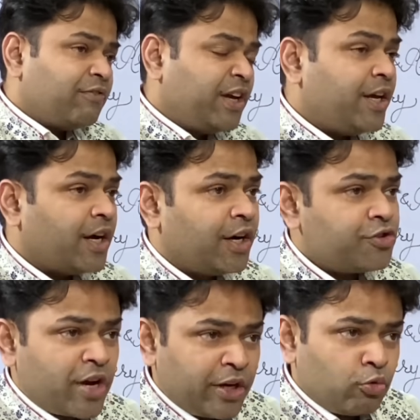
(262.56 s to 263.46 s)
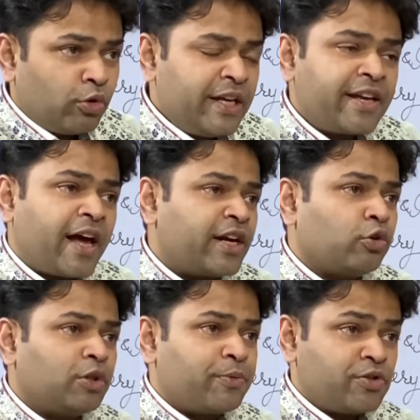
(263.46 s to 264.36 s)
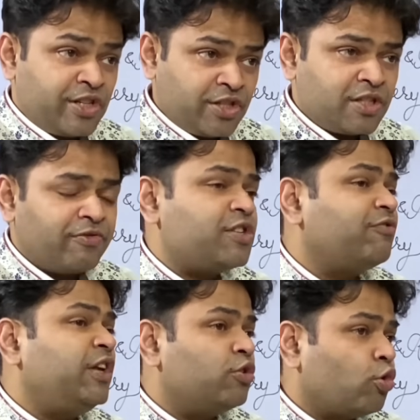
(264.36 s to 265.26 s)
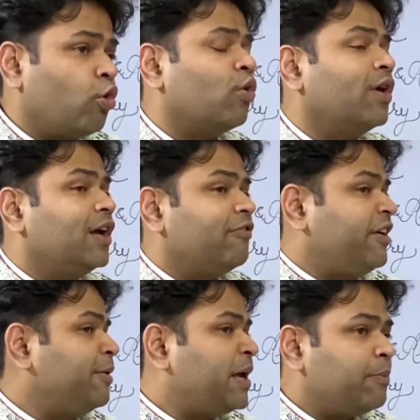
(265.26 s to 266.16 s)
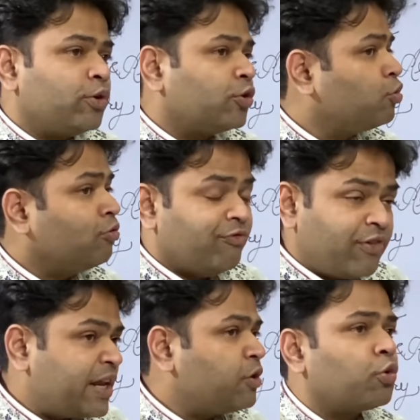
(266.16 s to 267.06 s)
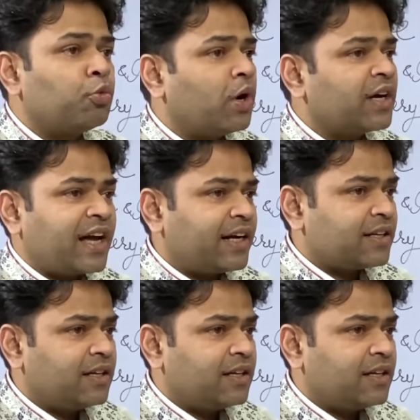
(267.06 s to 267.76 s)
We try to only carry out the procedures which we know we'll be able to do very good work at.